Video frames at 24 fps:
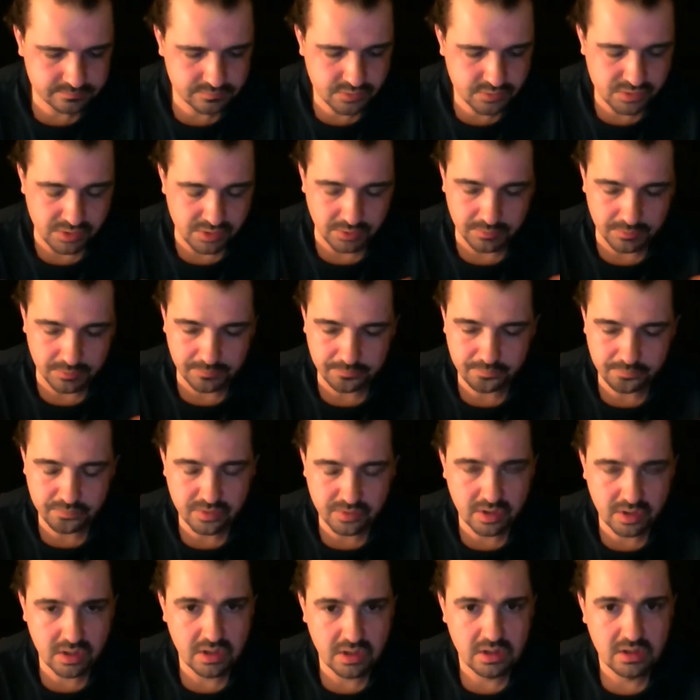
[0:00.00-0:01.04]
so,
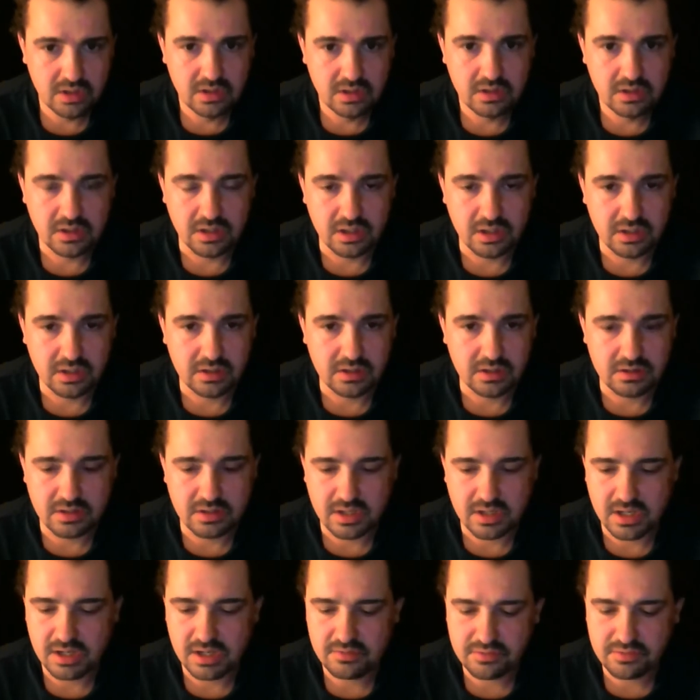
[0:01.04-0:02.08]
yeah, there you
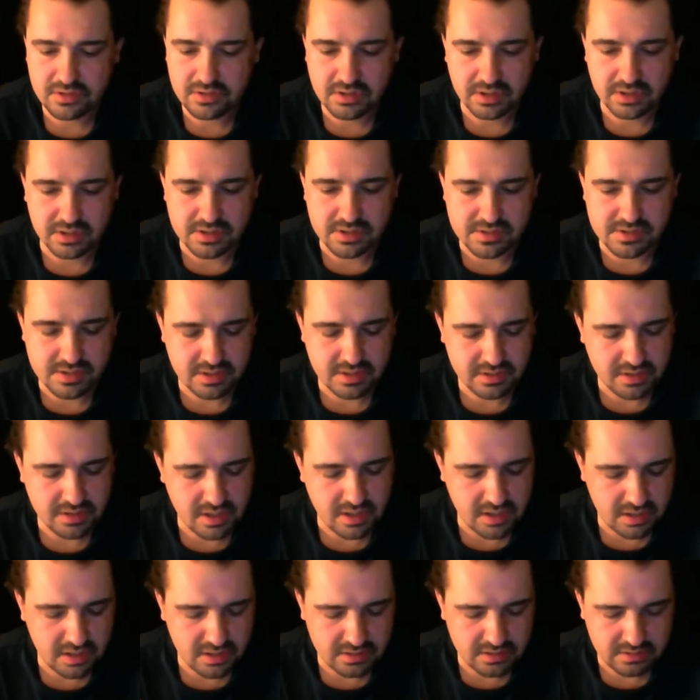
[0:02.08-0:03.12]
have it. Like I said,
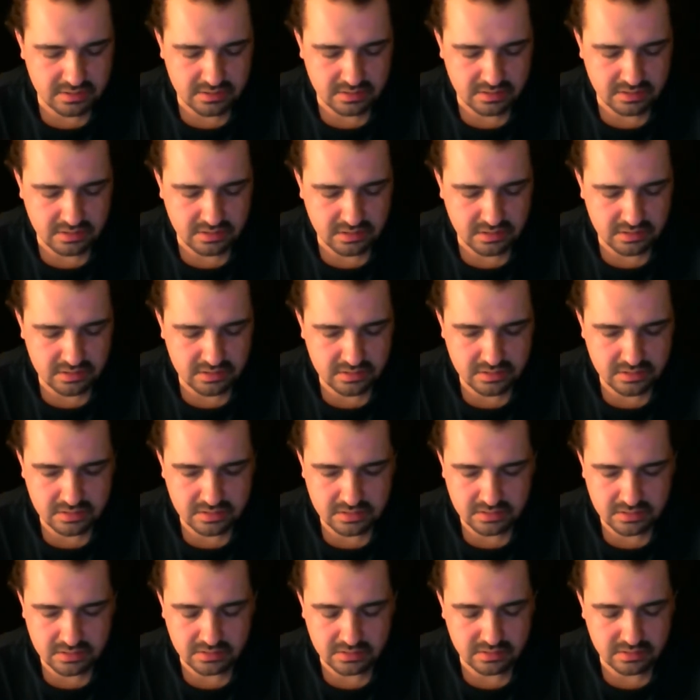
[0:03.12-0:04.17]
uh, you've got
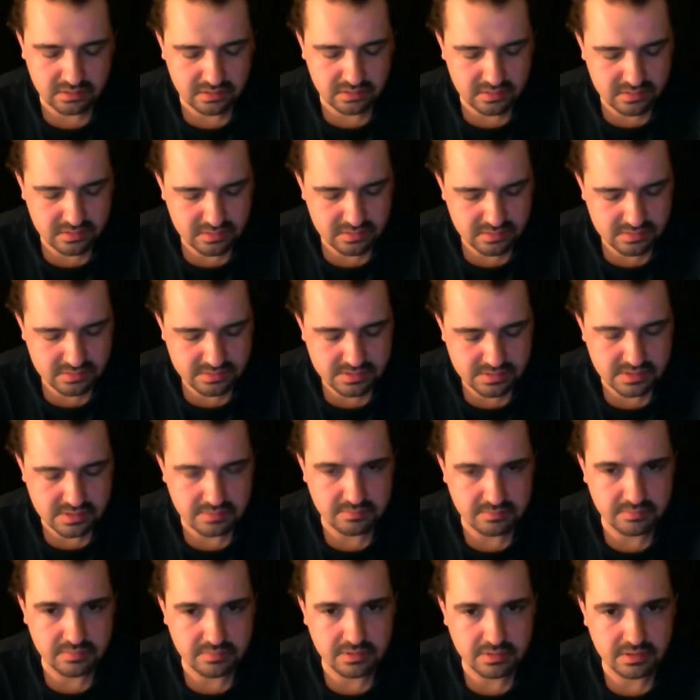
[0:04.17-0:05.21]
uh, some
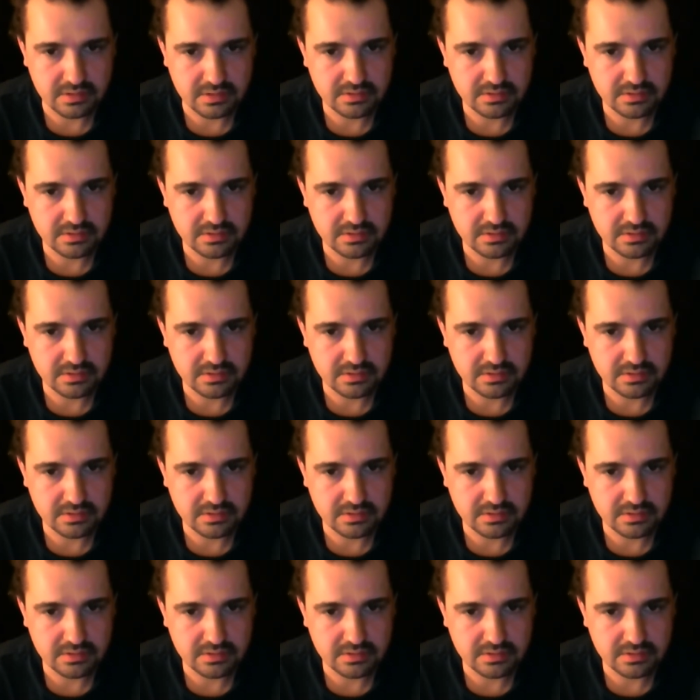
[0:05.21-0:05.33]
uh,